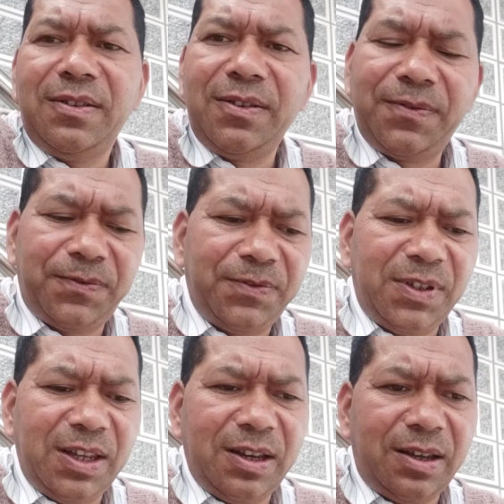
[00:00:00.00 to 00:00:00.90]
If
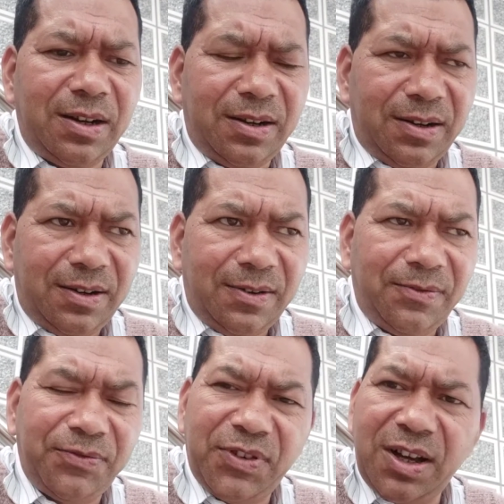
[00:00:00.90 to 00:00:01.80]
they are
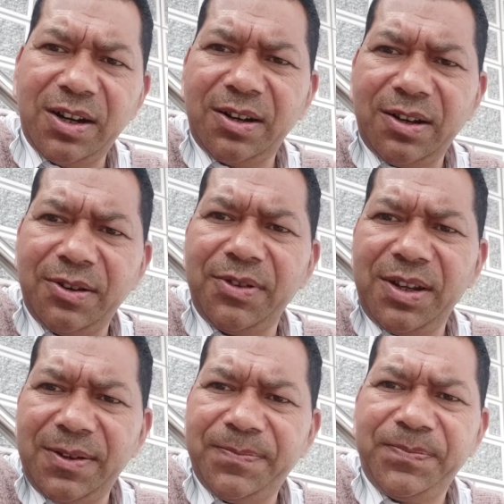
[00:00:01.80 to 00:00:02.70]
far away,